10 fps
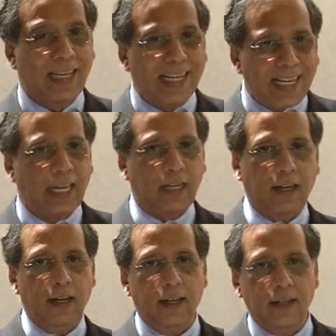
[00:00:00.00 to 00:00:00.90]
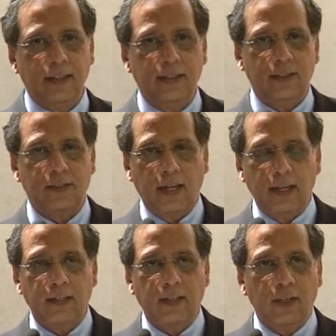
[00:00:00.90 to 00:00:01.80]
correctly
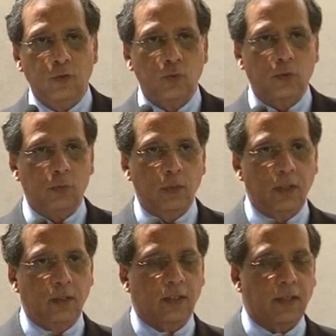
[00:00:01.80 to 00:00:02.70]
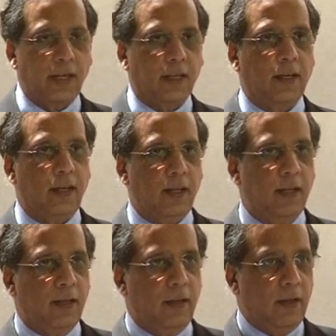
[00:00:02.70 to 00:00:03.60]
designed. And I use the word correctly
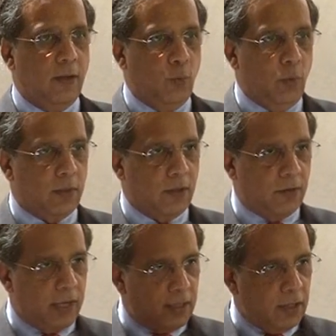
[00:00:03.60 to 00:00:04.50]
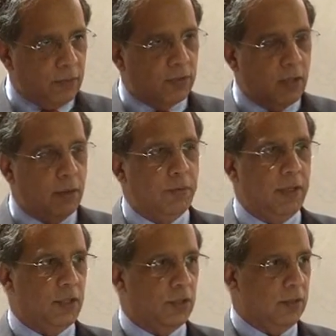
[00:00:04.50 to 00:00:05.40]
with a great deal of
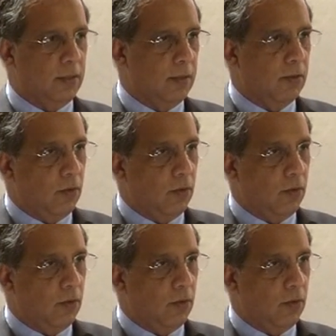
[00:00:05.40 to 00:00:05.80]
deliberation.